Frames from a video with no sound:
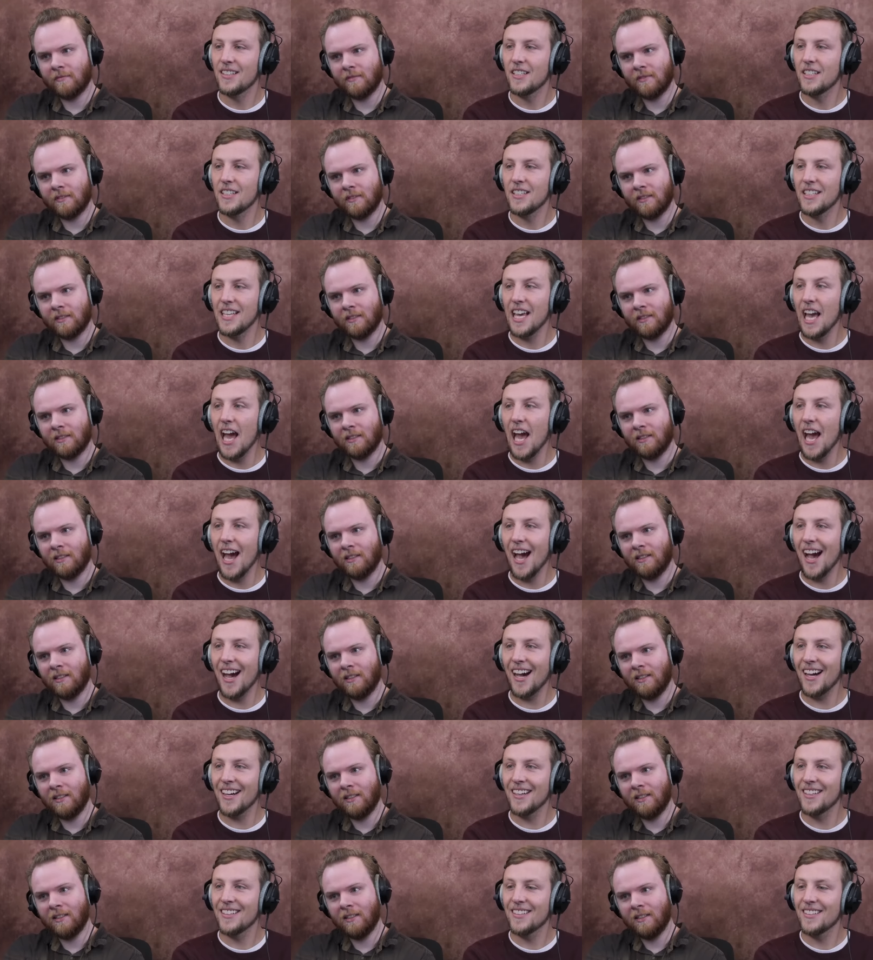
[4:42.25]
Speaker 1: yeah,
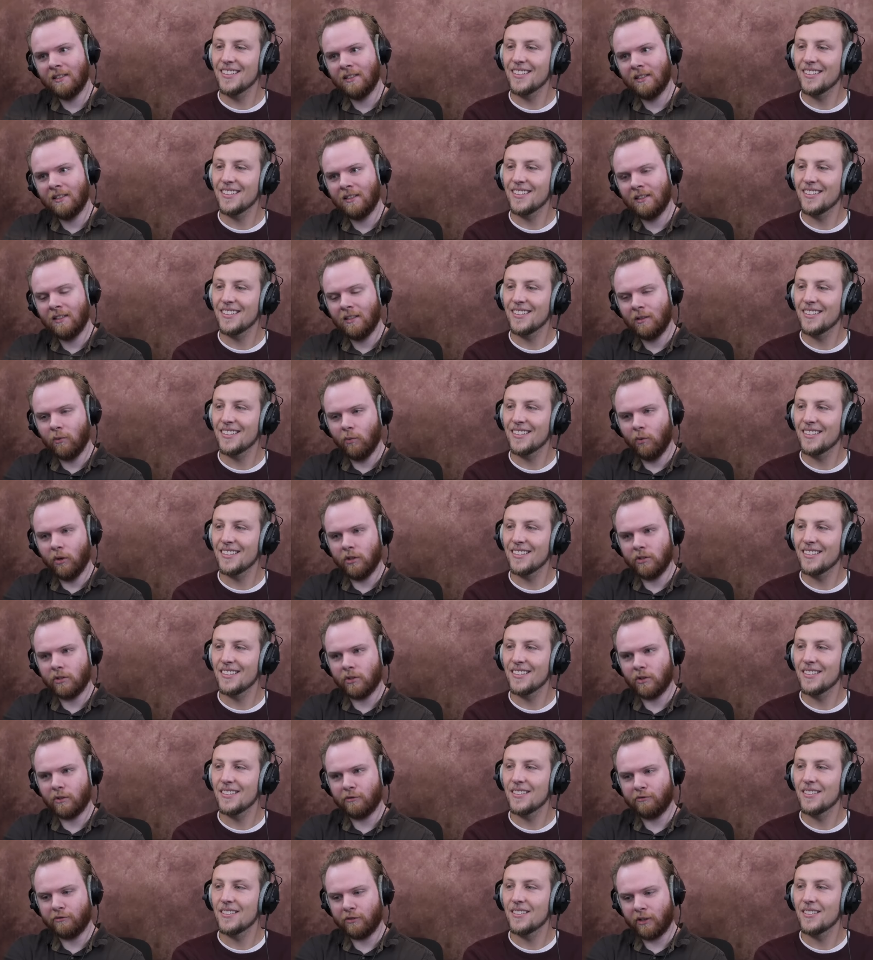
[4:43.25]
where's
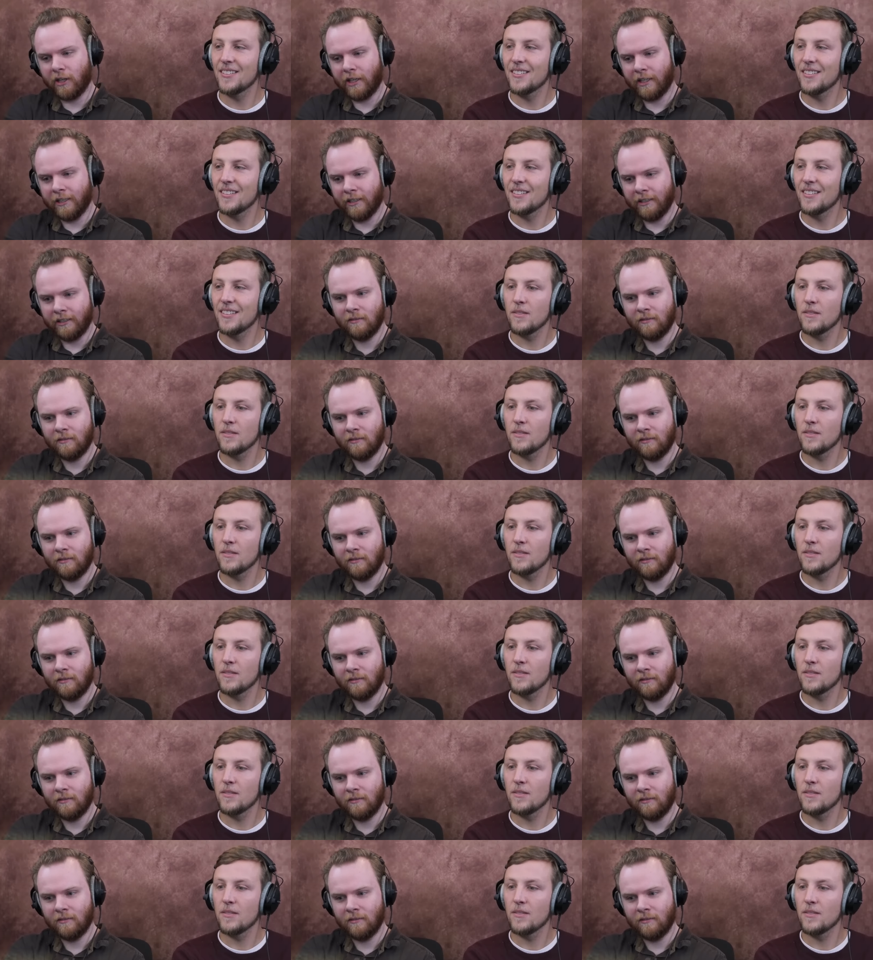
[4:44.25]
your friend?